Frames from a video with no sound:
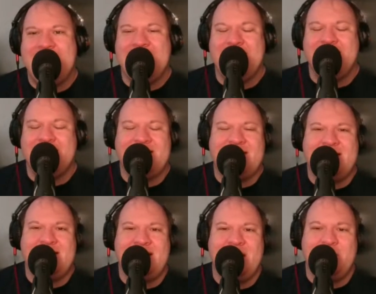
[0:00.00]
and
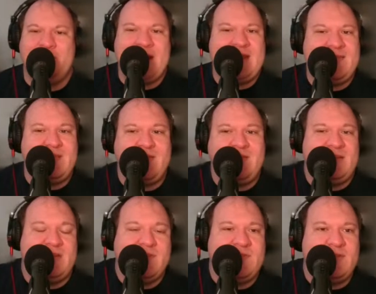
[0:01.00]
Betty says
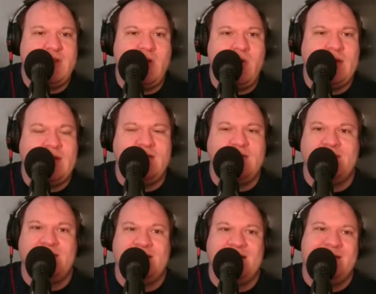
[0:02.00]
she doesn't know, and he
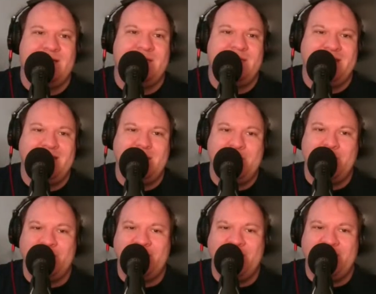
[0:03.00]
just, in
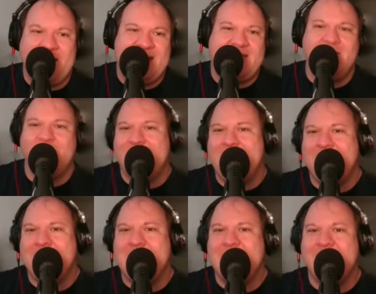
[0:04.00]
typical Jonah fashion,
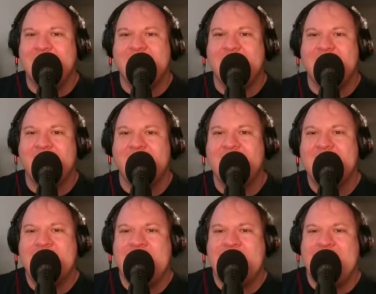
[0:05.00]
without thinking, just tells her,
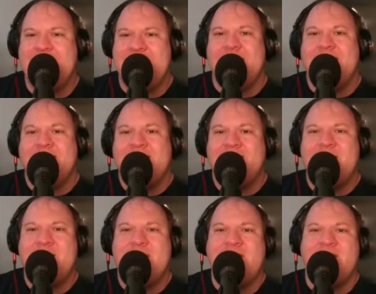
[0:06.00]
"Hey, what
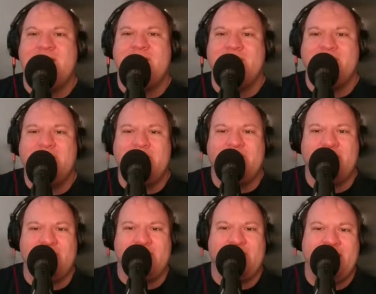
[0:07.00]
do you mean you don't know? You're his
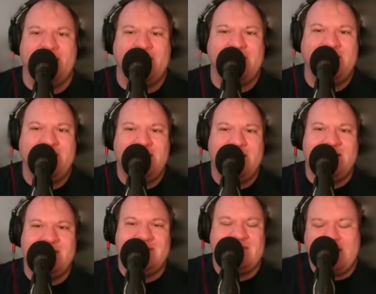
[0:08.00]
girlfriend, aren't you?"
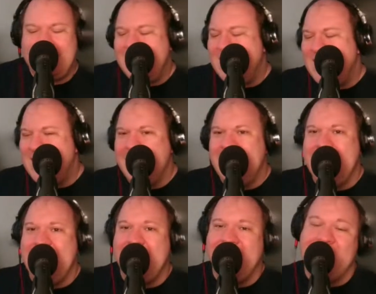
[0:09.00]

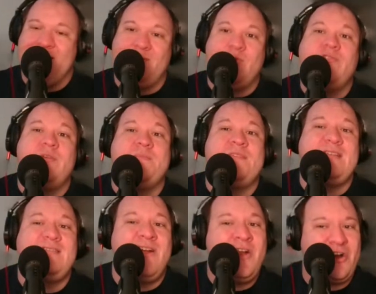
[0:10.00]
And that, of course,
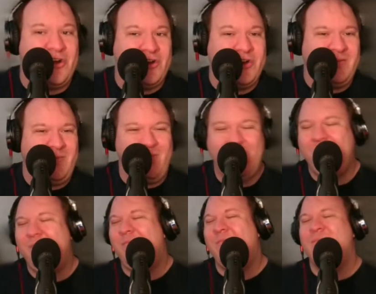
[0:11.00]
upsets her
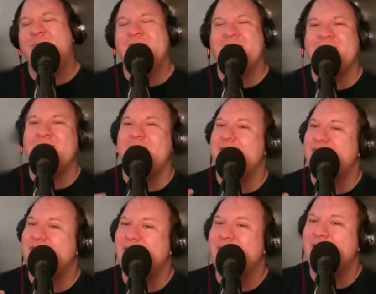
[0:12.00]
because of
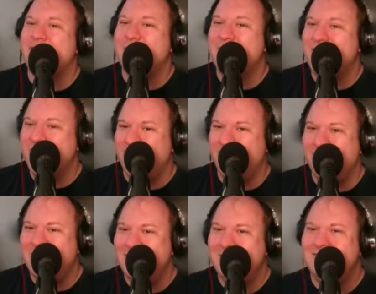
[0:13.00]
everything going on with
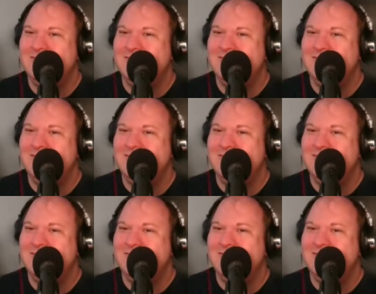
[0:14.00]
her.